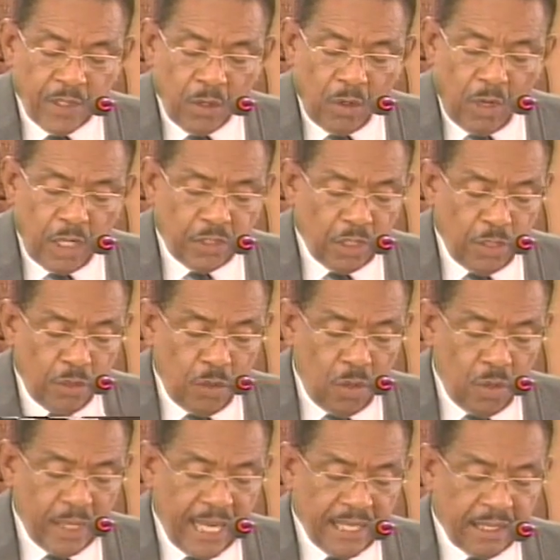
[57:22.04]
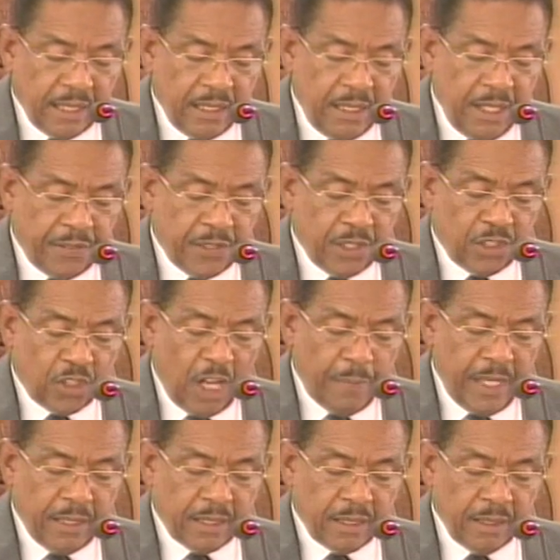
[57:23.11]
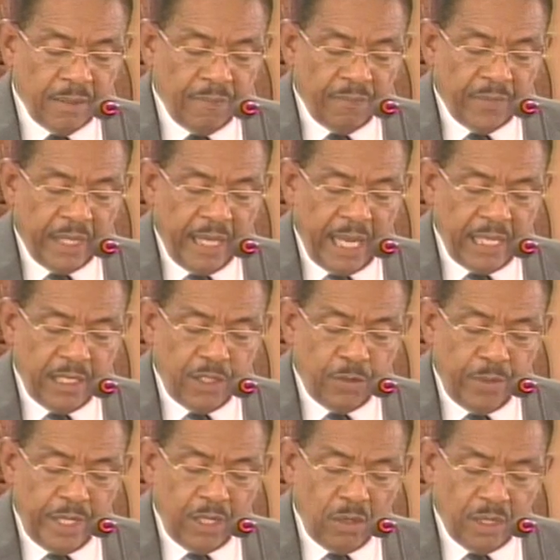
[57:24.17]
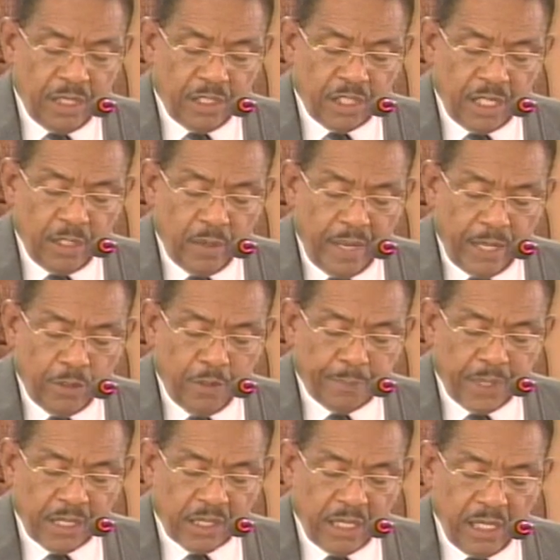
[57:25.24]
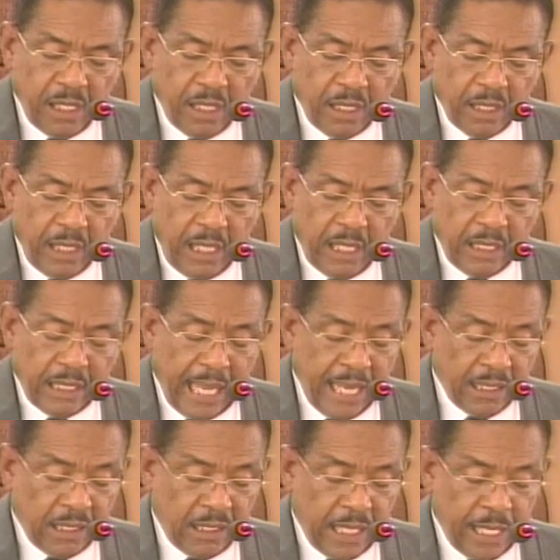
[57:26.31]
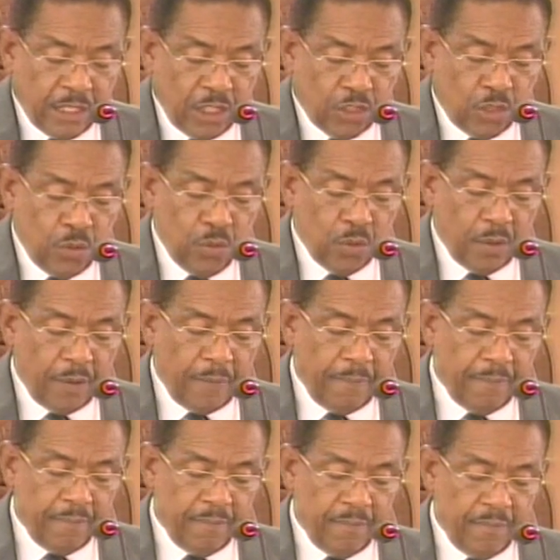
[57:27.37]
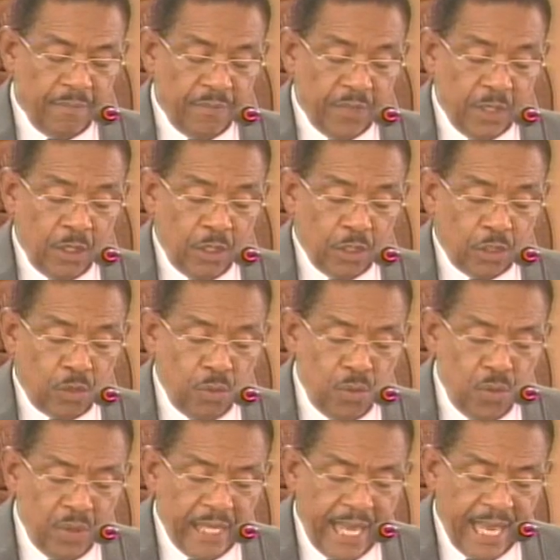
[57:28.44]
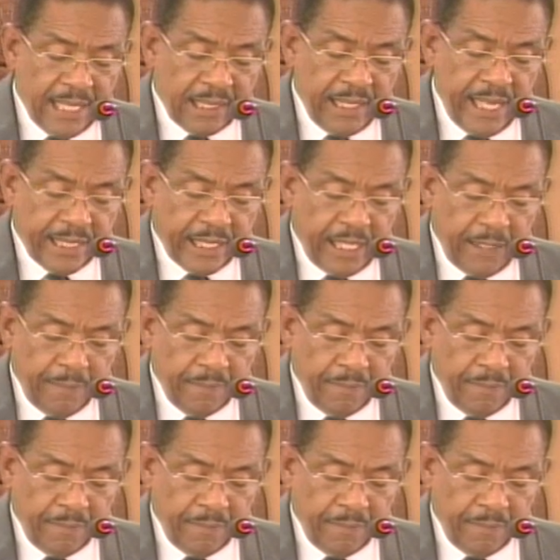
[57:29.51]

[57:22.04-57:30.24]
also known as the Earth Summit, held in Rio de Janeiro, Brazil, in 1992. 2 years later,